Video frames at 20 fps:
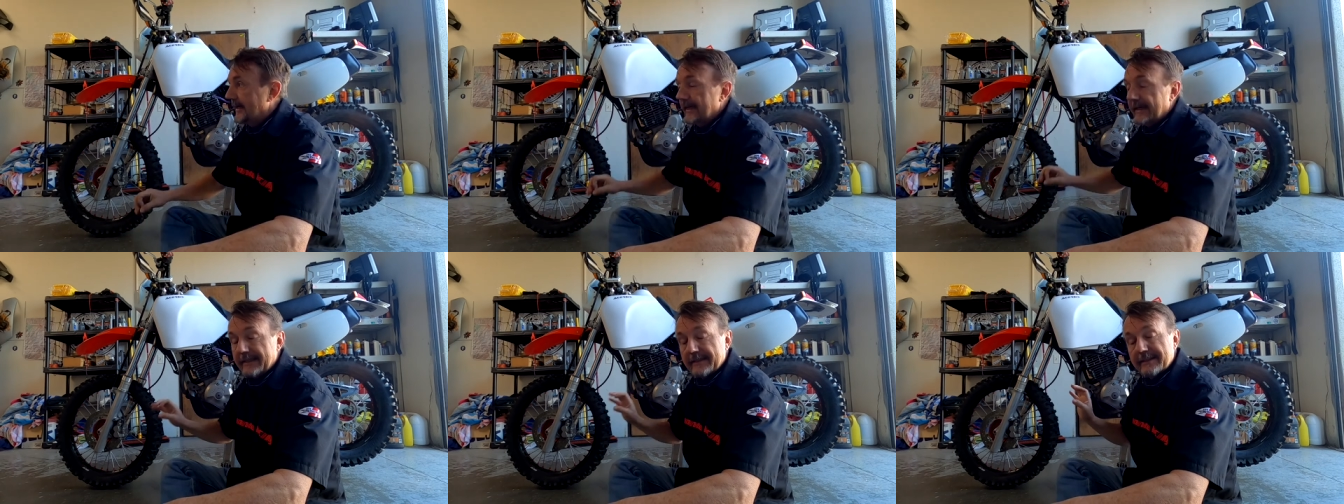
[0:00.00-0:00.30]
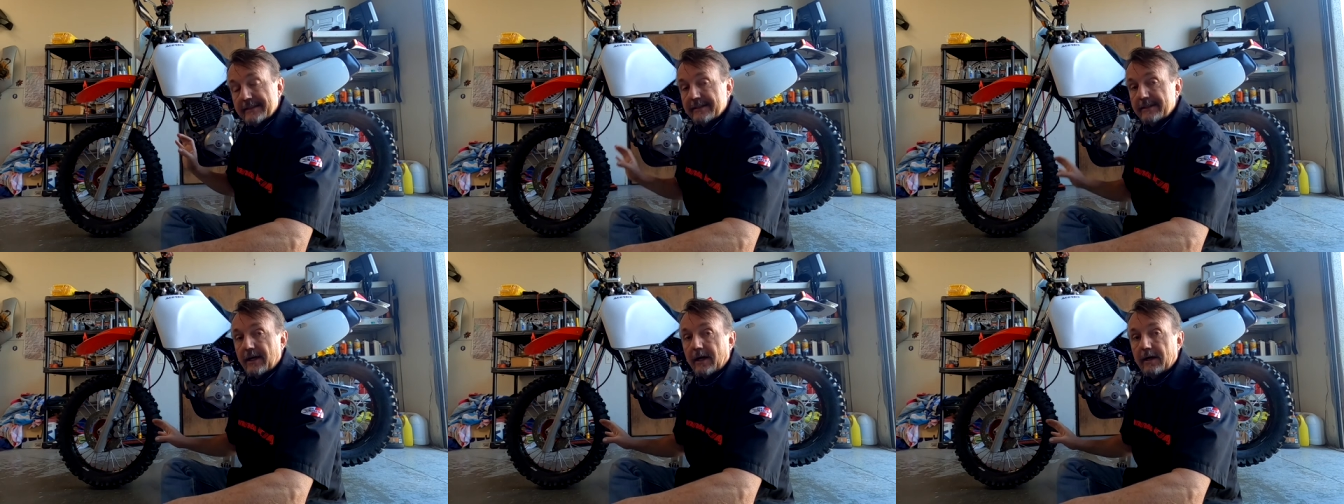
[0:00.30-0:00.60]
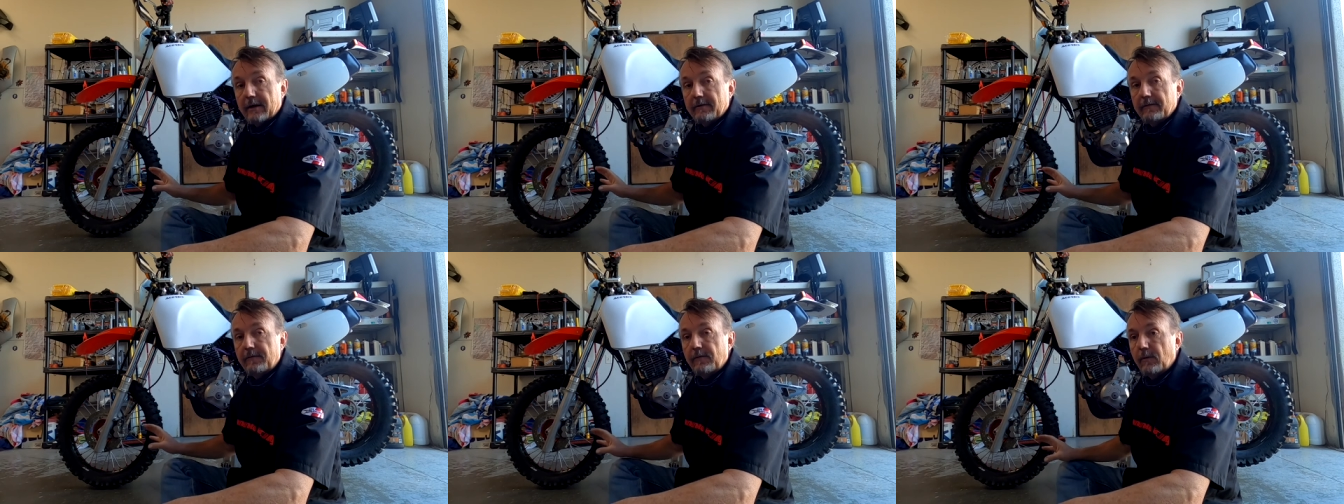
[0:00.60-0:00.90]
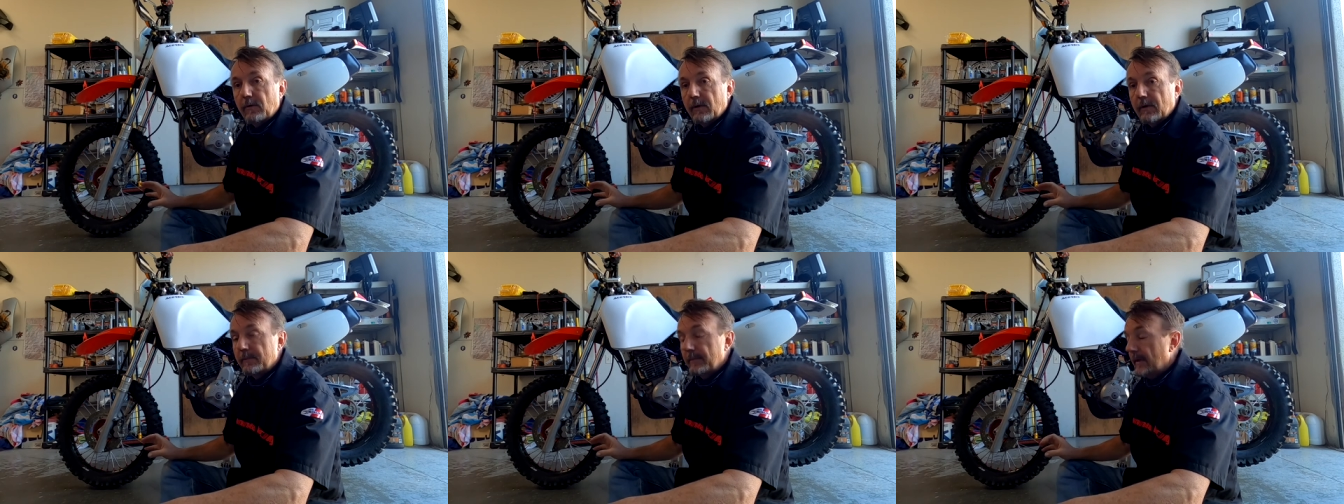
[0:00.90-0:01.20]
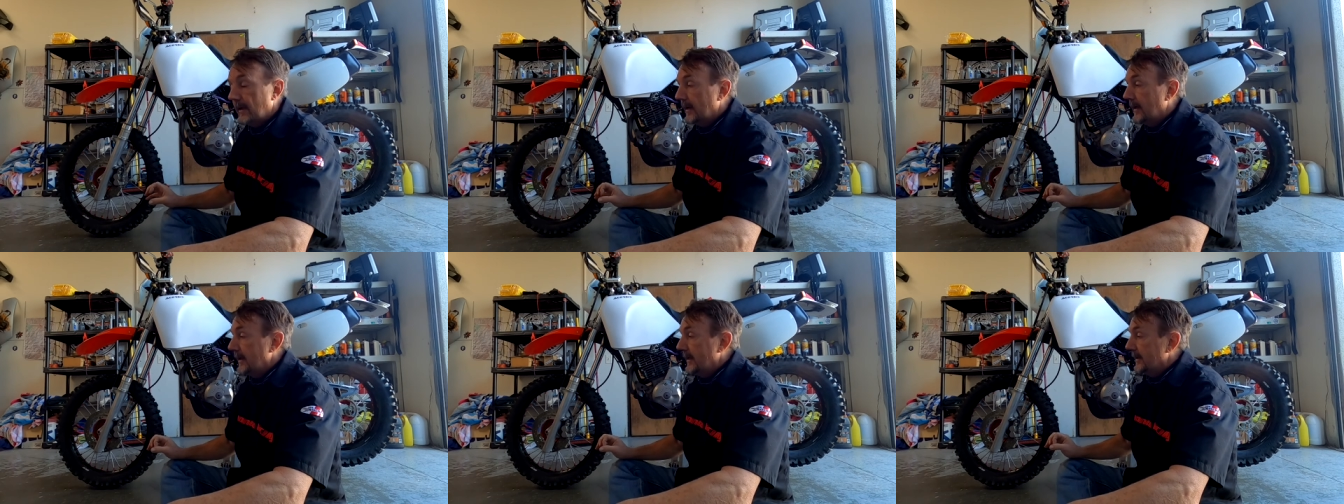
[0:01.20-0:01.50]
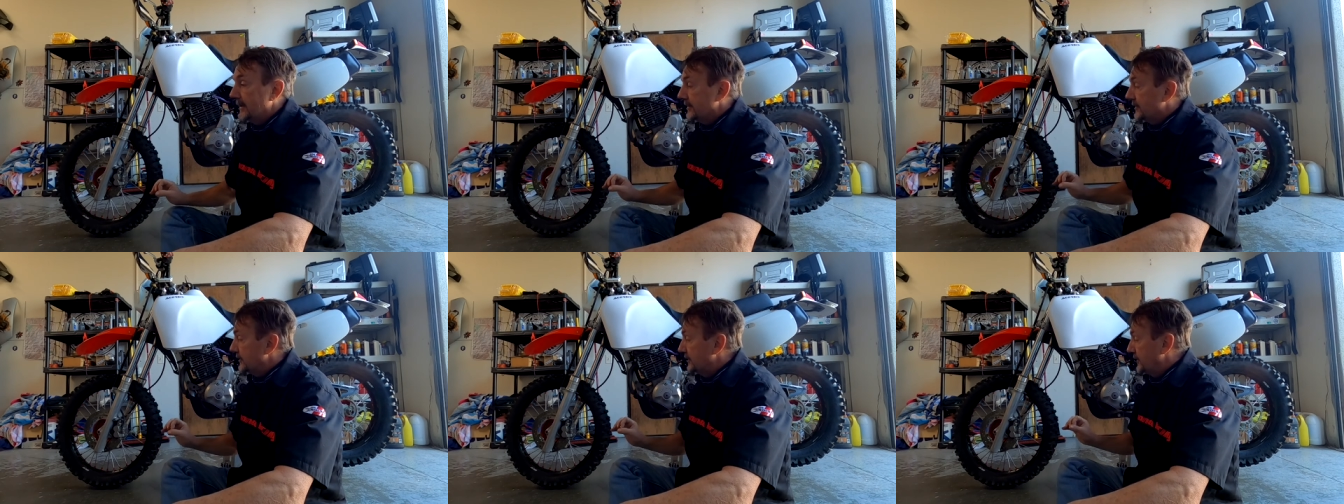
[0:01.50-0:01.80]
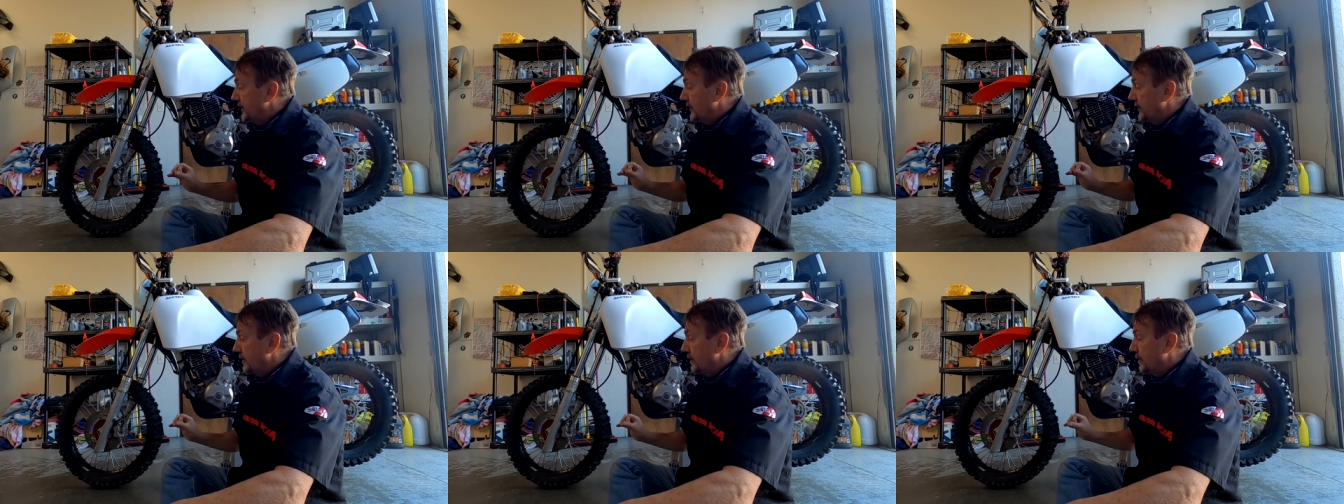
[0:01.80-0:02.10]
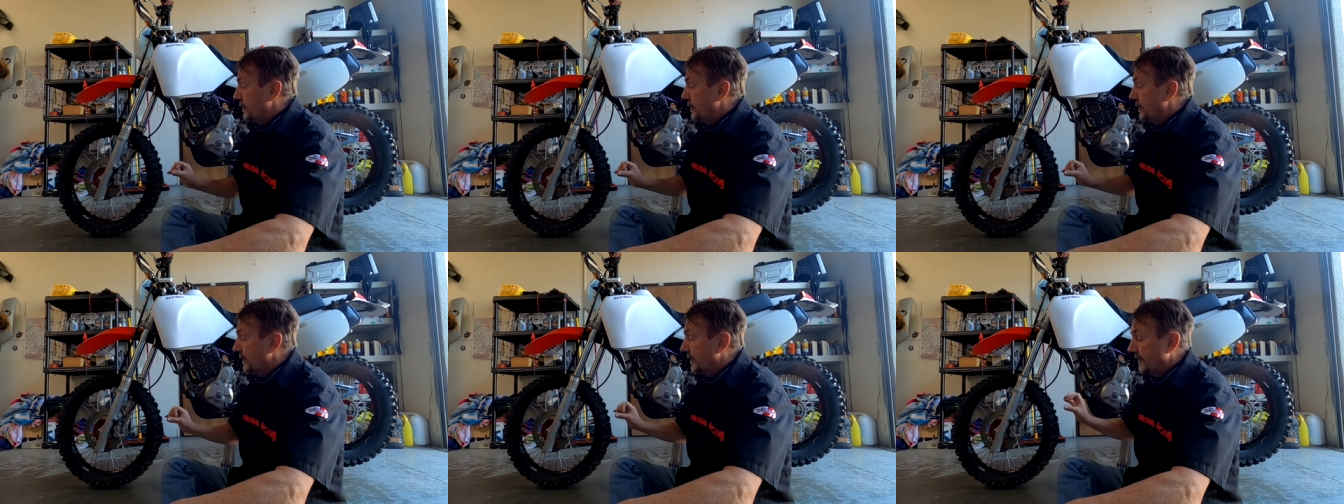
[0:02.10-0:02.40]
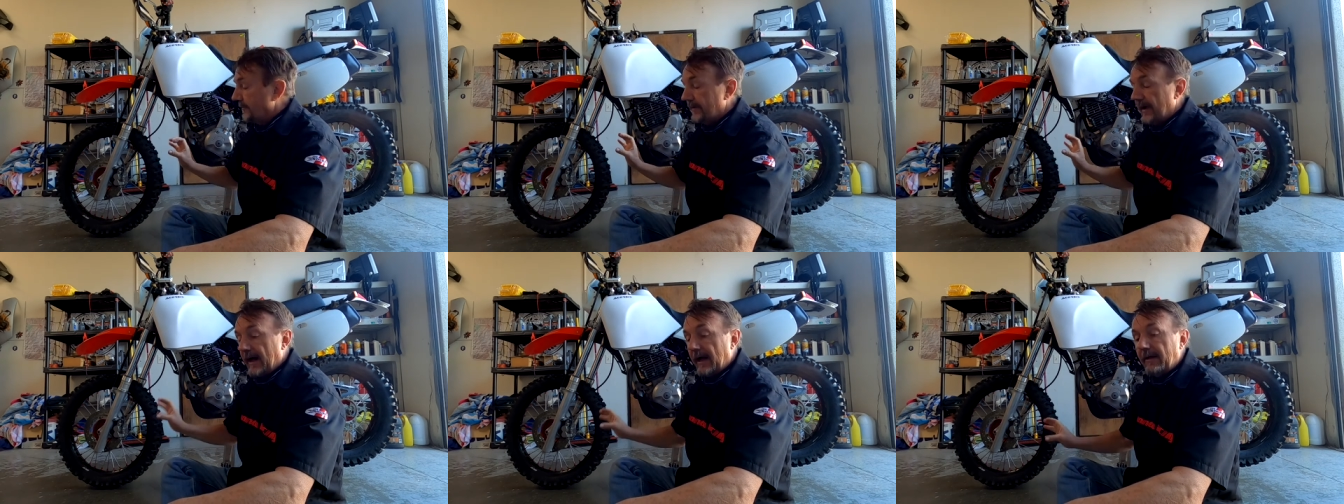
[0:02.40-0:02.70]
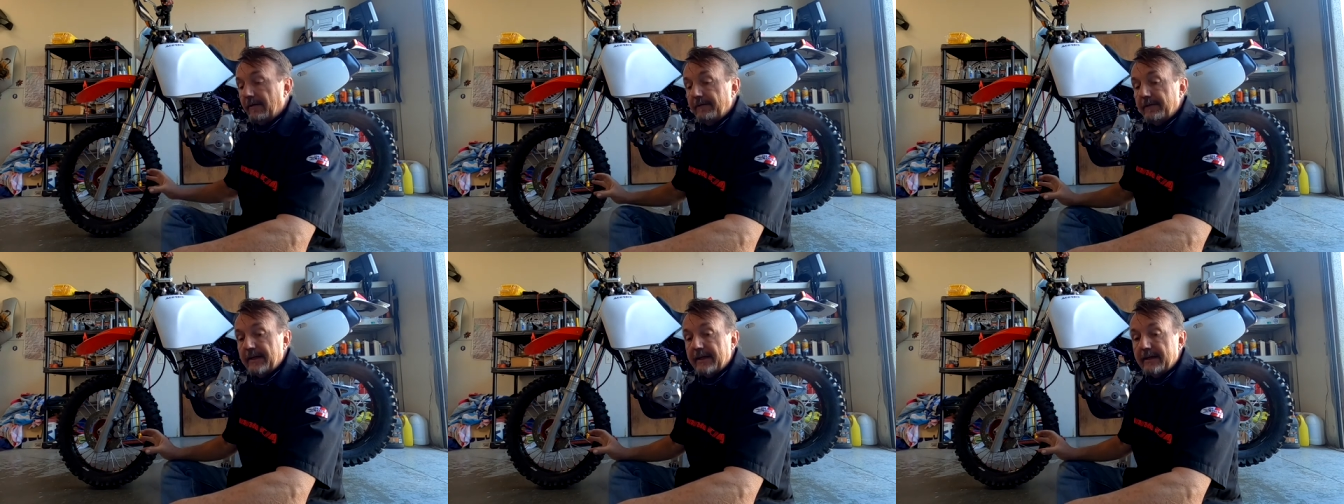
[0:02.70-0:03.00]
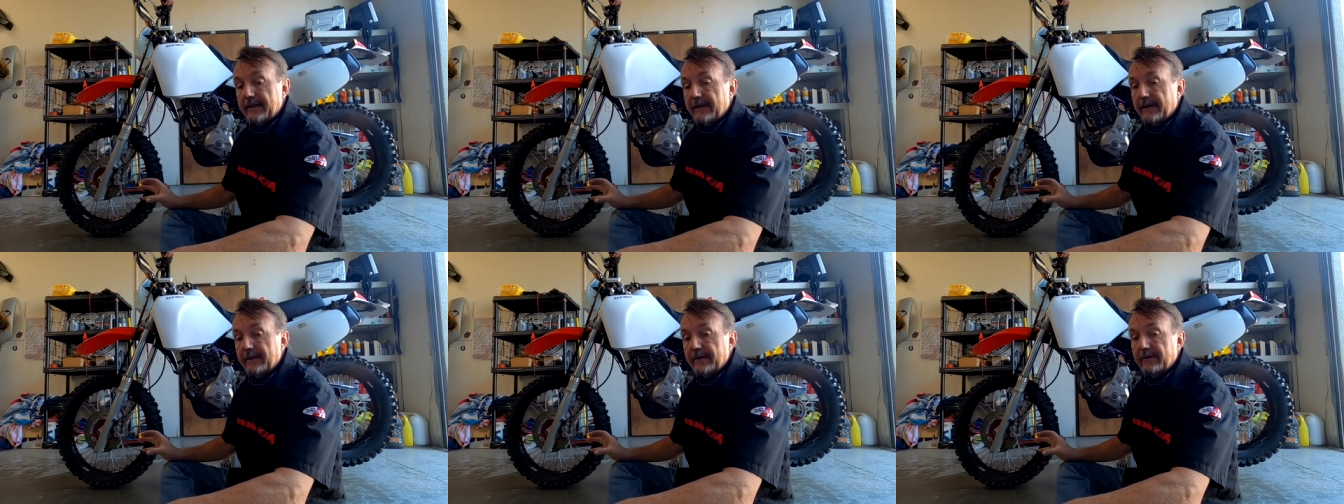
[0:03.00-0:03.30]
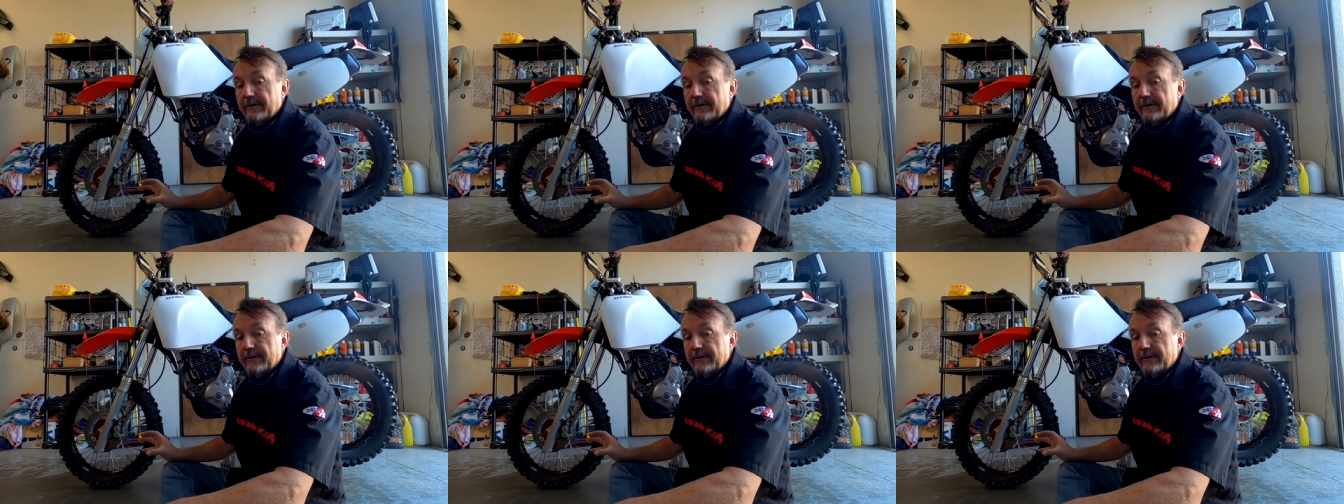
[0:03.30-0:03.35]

in stock form. So the valving,